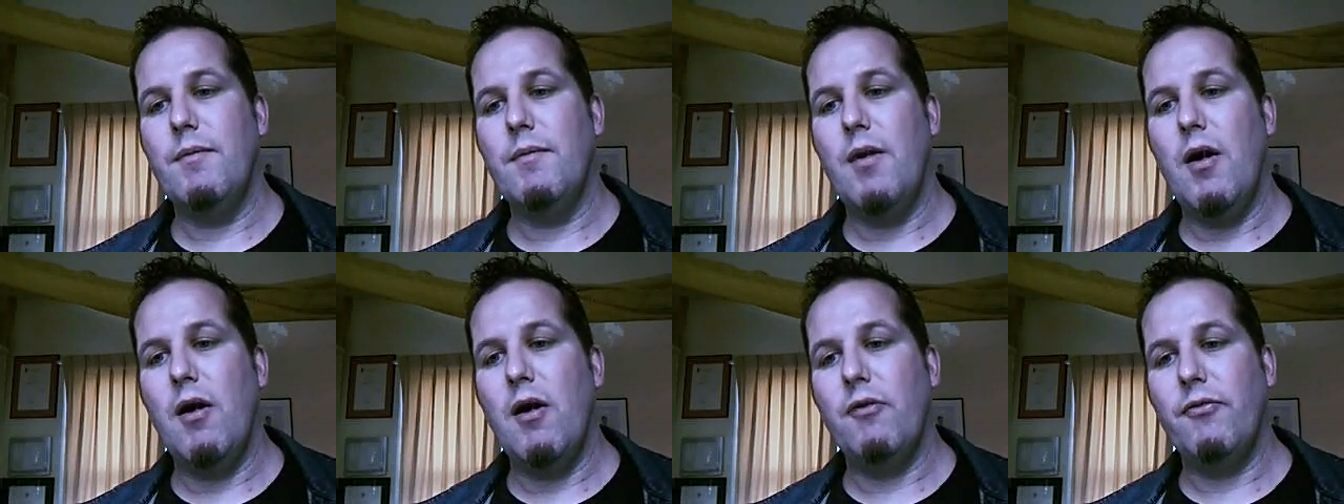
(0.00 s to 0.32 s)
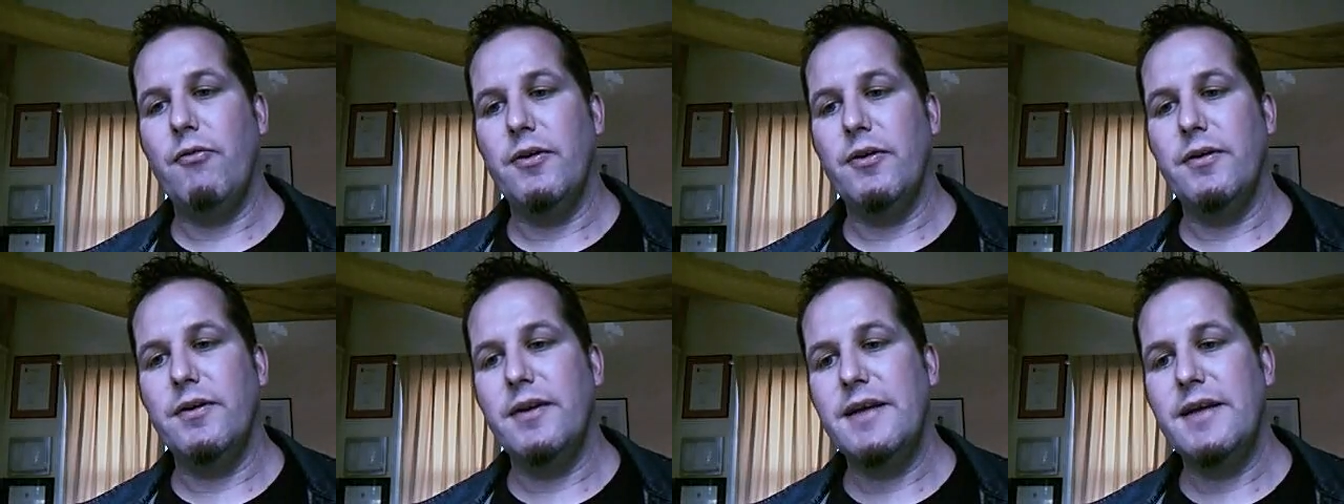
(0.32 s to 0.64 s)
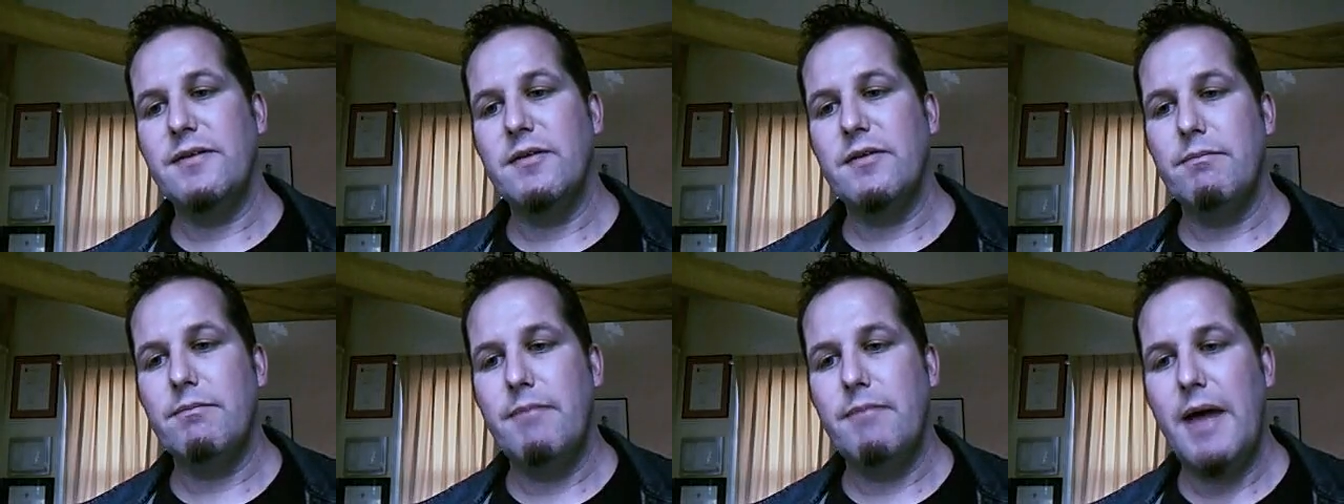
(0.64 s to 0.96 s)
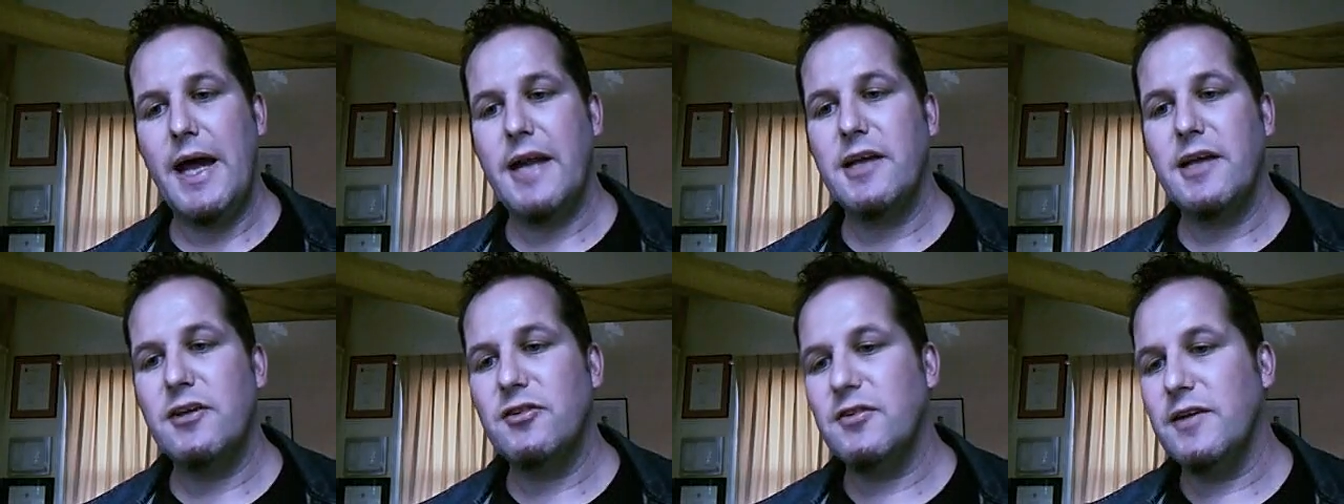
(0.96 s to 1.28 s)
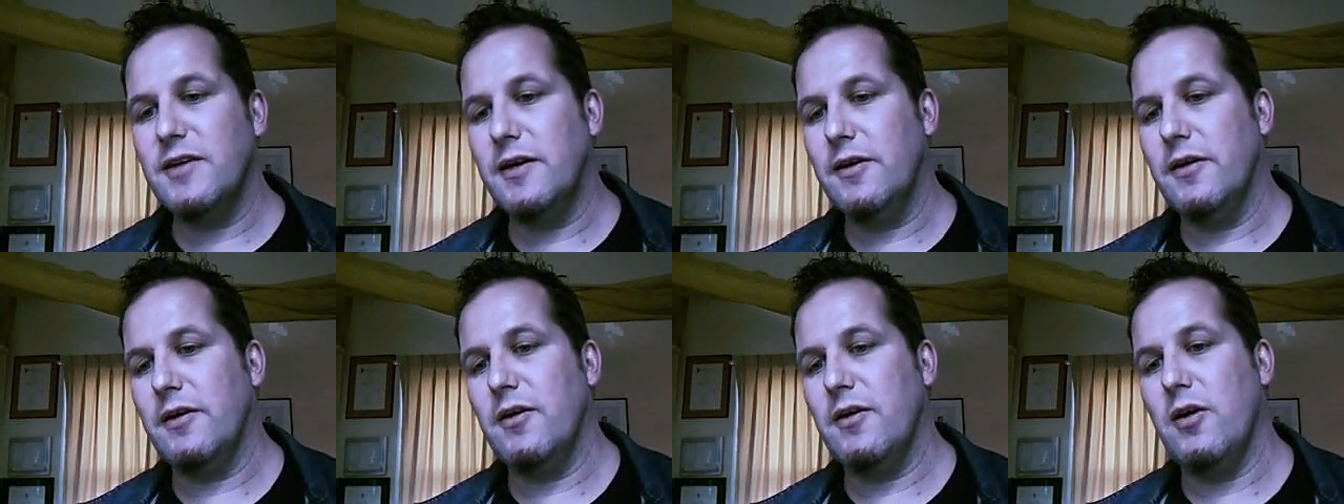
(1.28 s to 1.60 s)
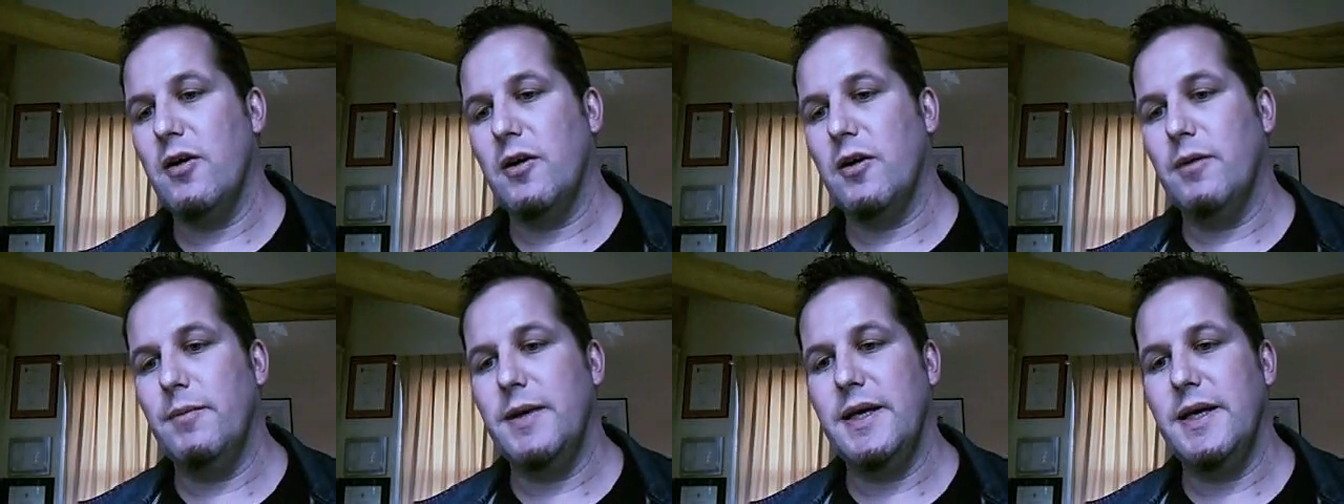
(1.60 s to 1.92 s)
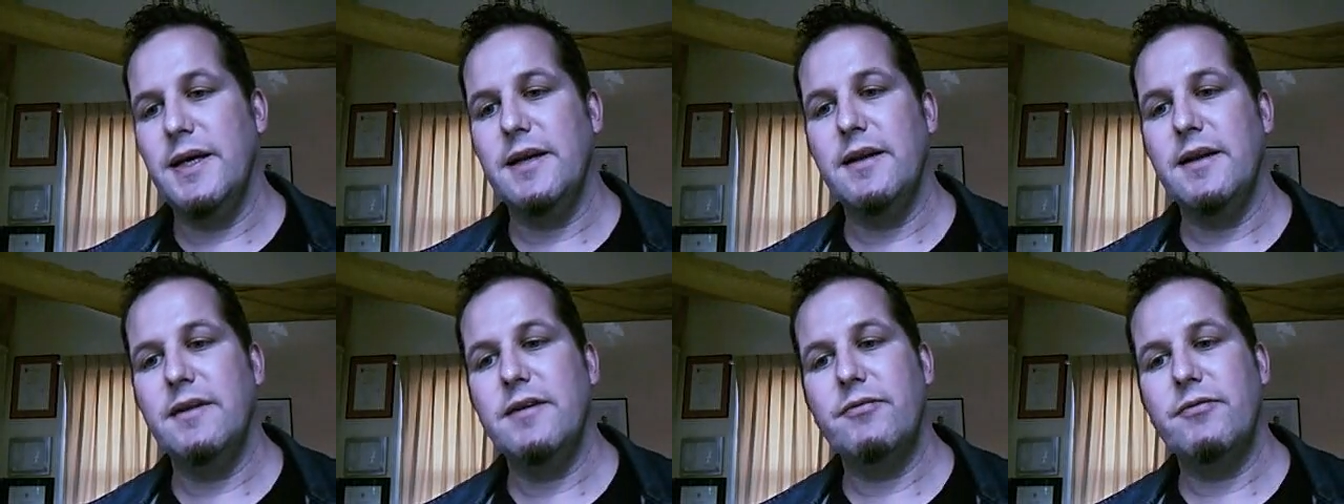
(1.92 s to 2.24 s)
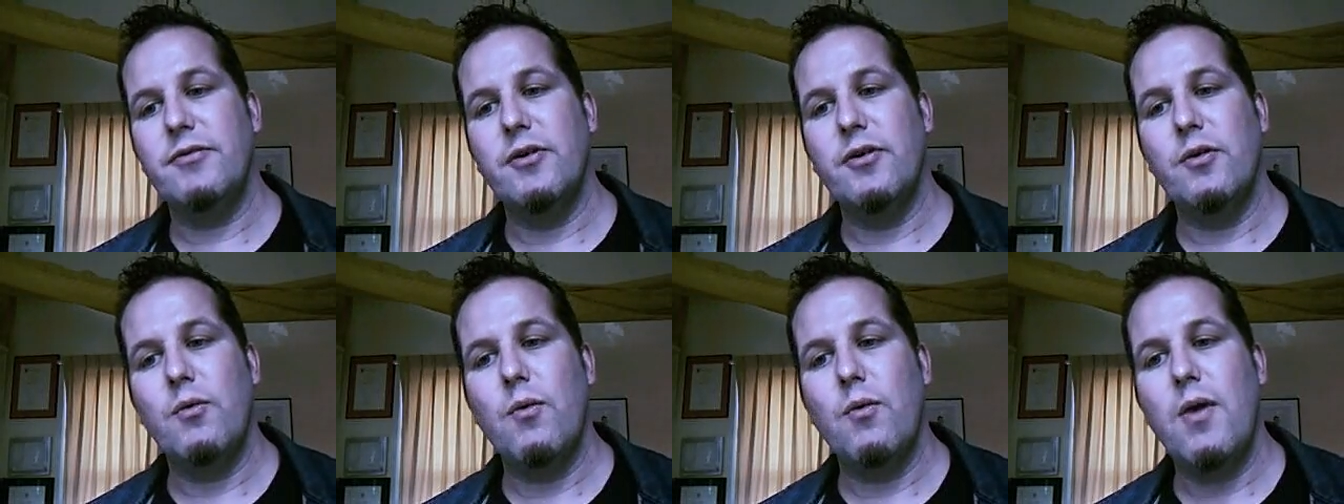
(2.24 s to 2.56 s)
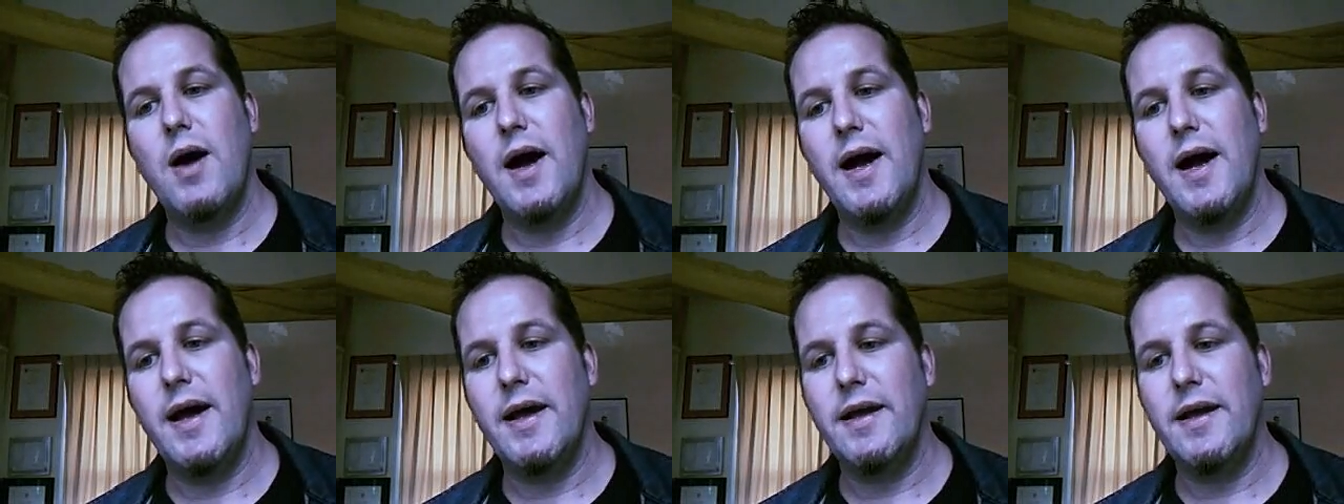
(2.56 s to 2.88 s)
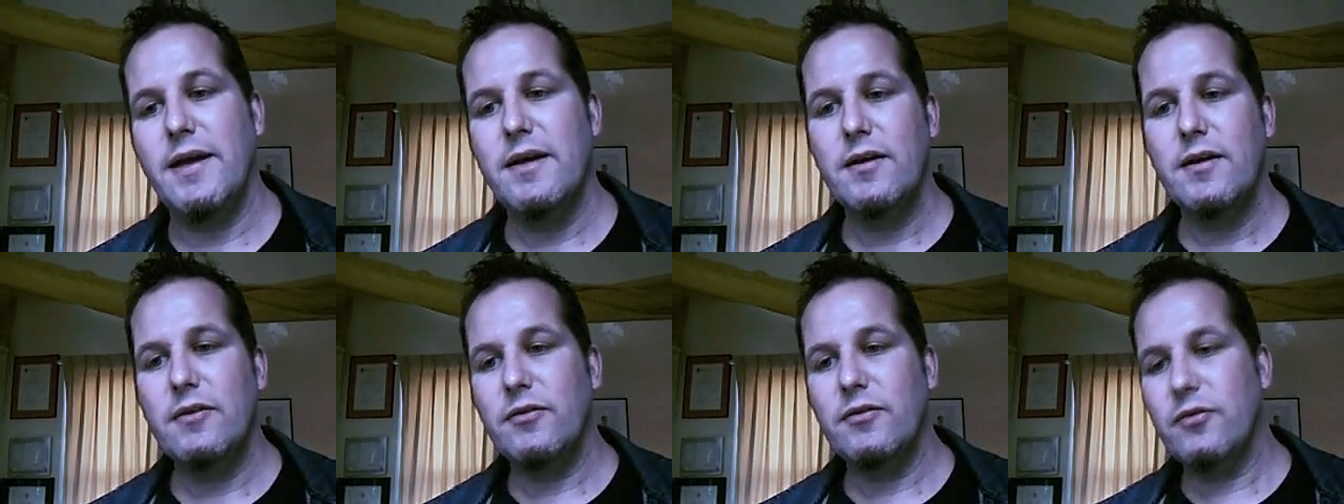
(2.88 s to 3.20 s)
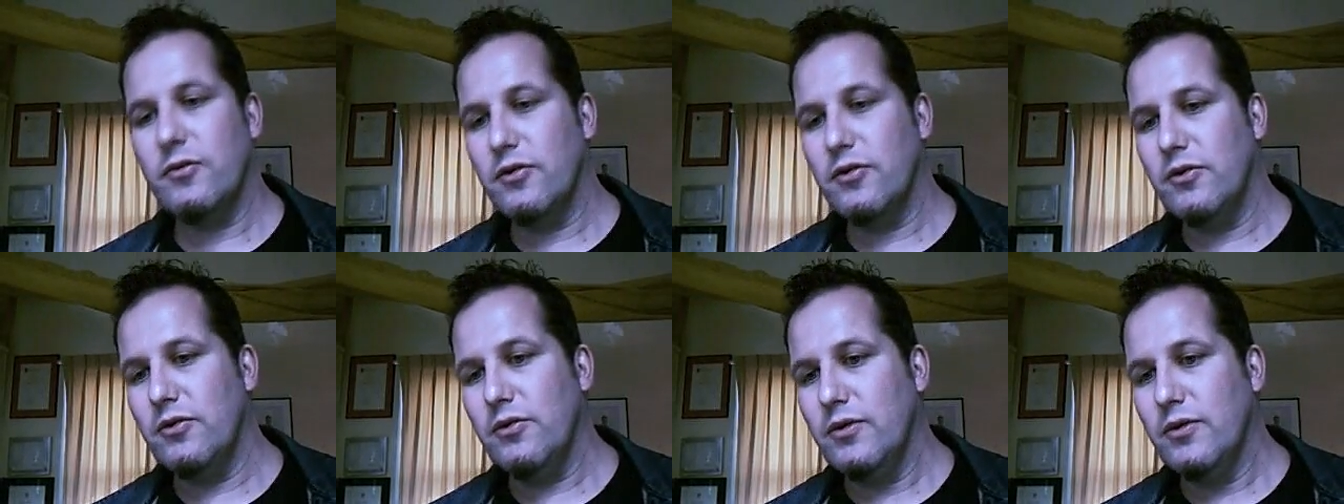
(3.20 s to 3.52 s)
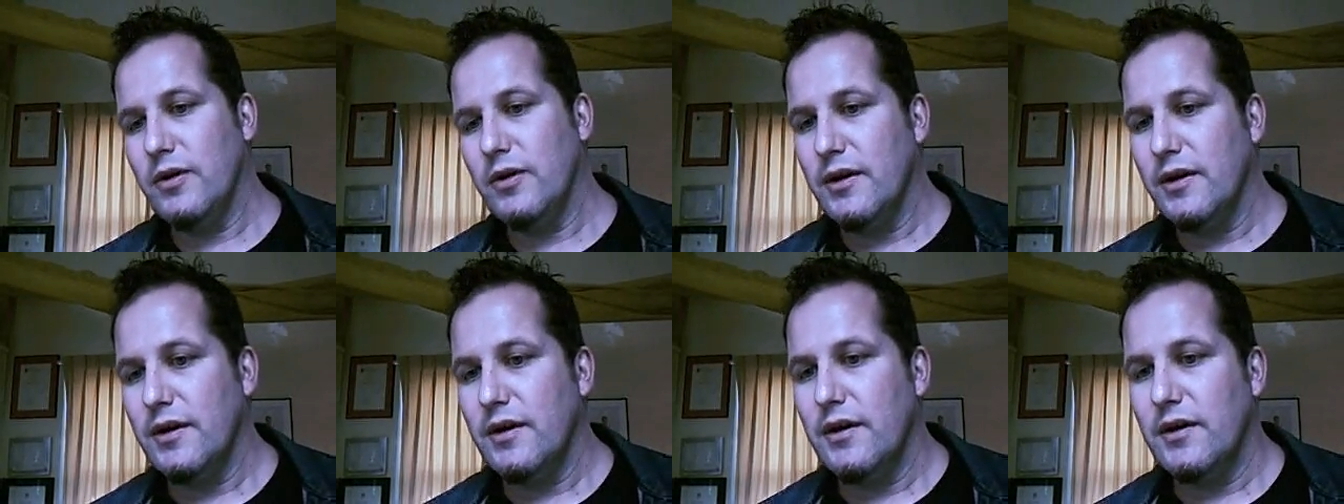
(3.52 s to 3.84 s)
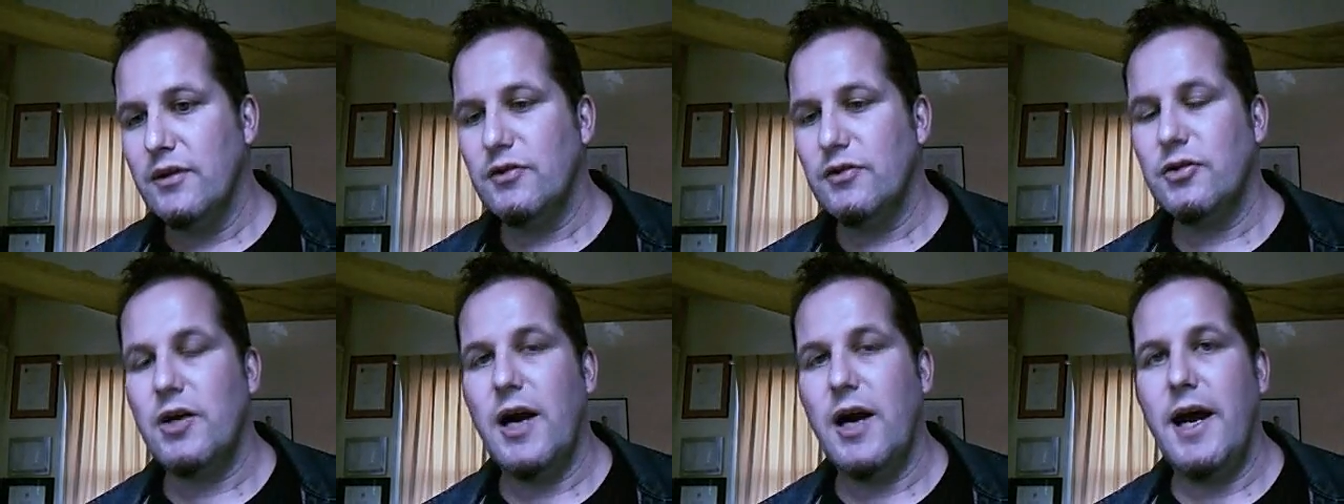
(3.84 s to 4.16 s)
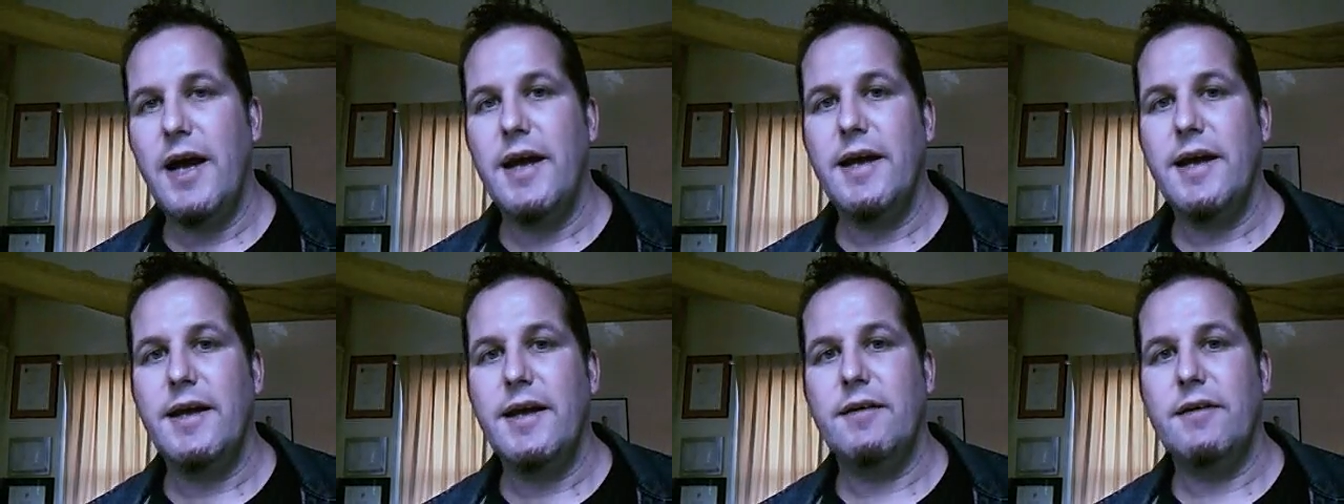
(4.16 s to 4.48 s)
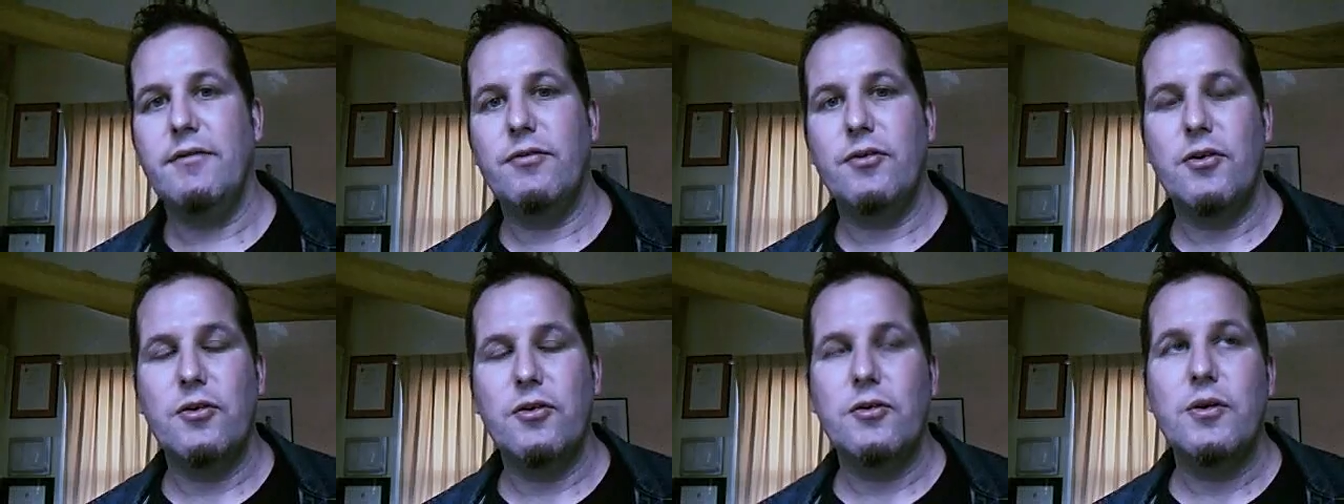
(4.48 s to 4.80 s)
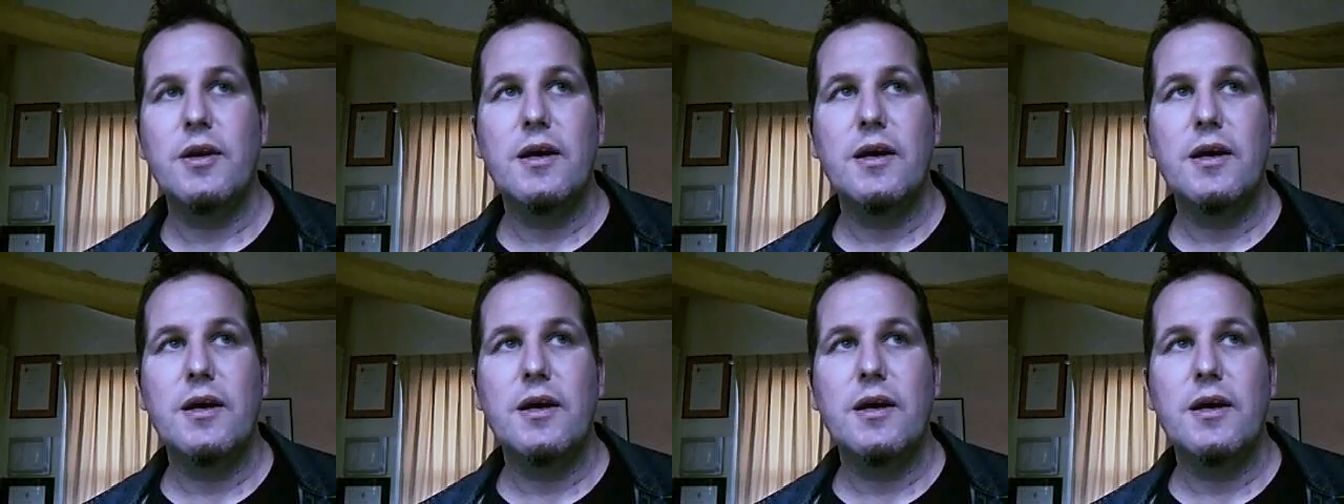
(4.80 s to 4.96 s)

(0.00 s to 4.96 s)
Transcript: often need to manage their economy in a different way through trade, through